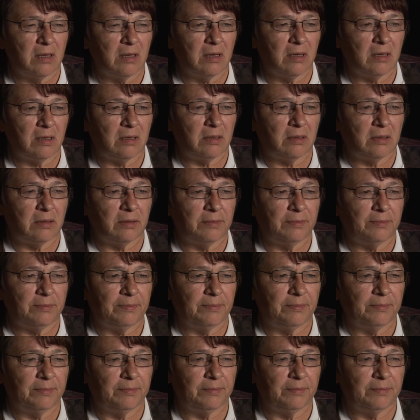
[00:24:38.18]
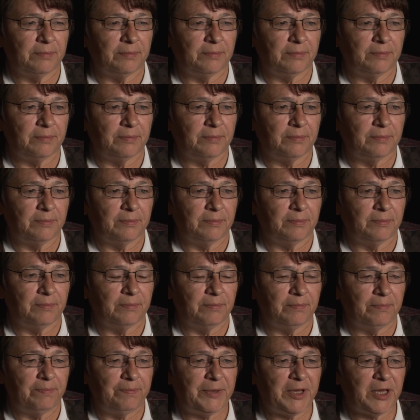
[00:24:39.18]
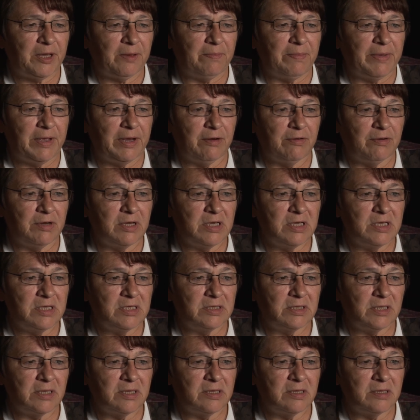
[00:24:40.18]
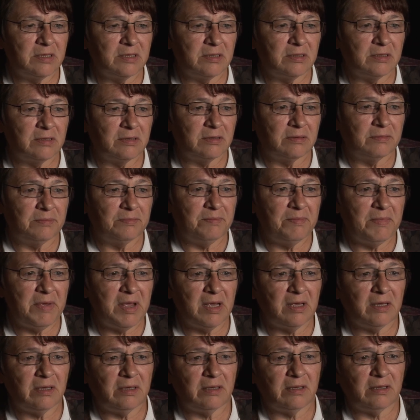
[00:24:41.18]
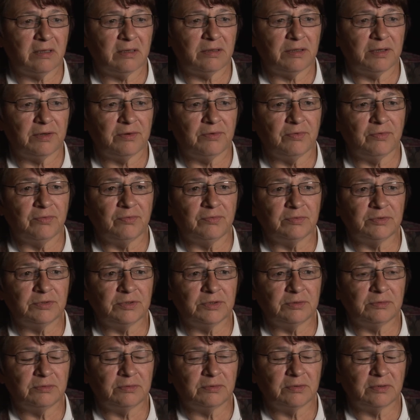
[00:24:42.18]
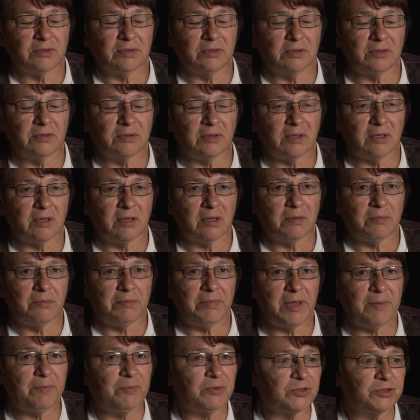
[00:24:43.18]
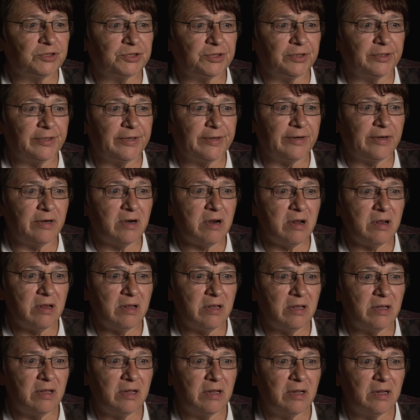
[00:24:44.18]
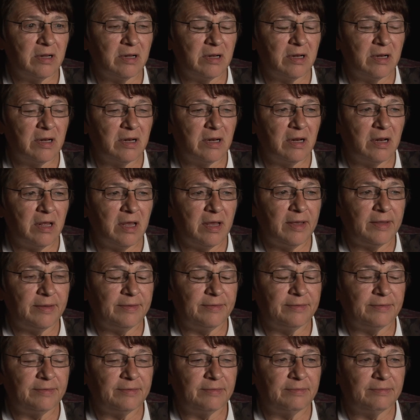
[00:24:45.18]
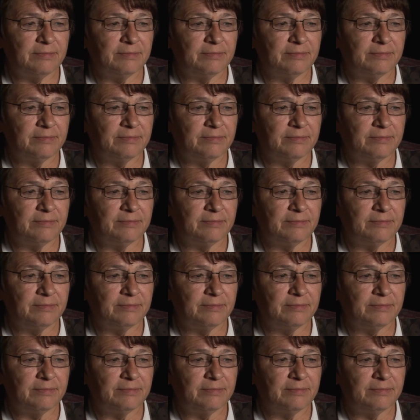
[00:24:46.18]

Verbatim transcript: uh, pick berries and make their own uh, maple sugar and